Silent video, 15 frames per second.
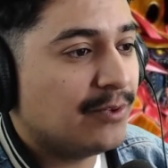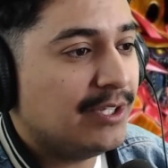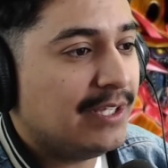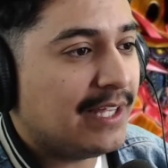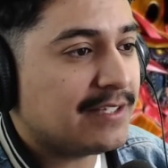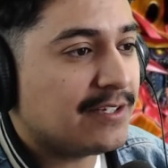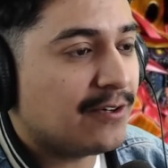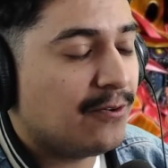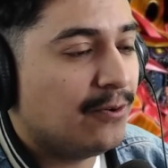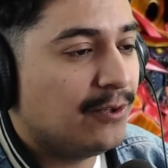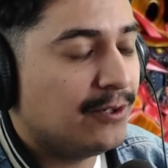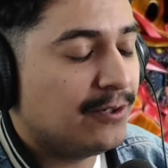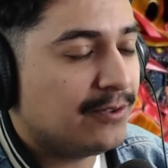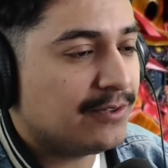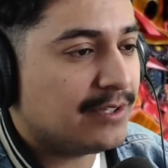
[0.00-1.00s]
that's a cool
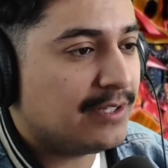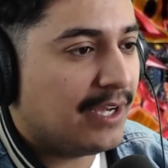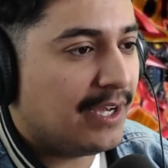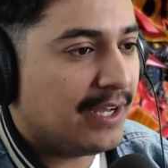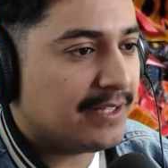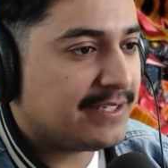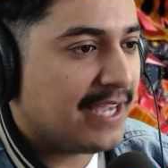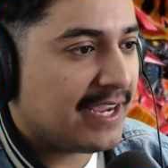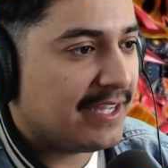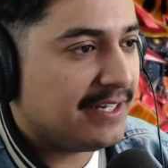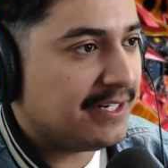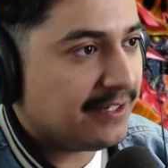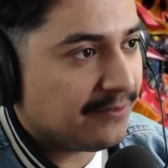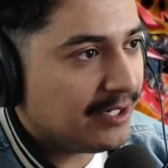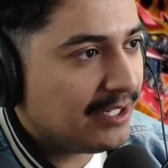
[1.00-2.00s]
little tech I
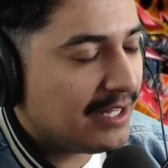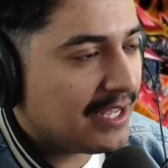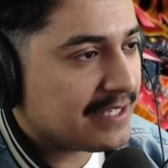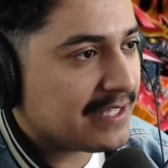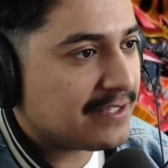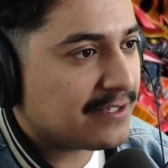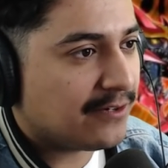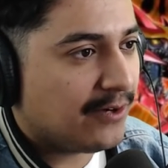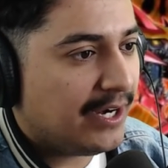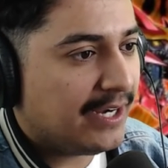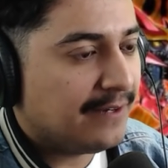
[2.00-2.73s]
didn't realize. That's great.